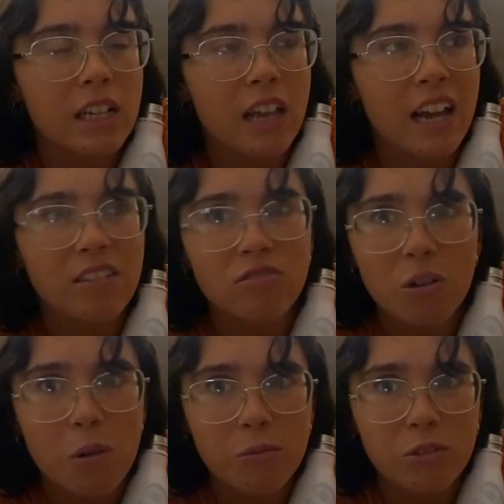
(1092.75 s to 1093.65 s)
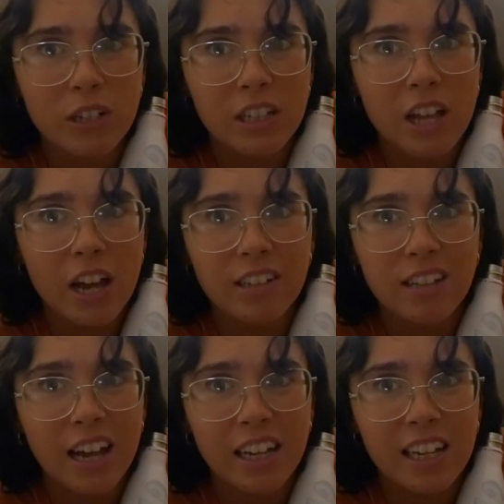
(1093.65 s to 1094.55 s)
like no one was really there because
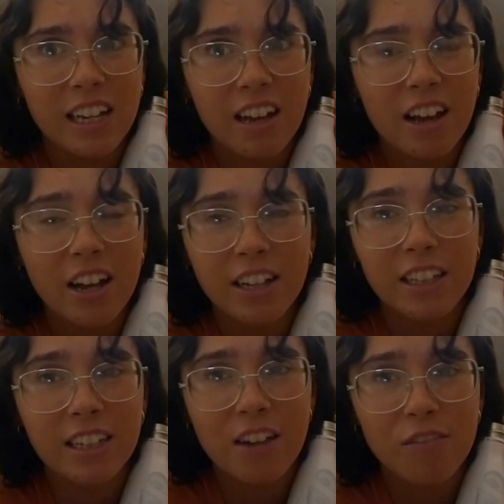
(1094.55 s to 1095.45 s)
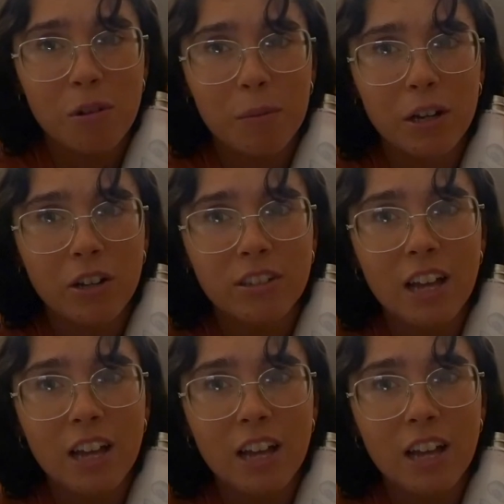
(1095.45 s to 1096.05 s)
I eat earlier than everyone because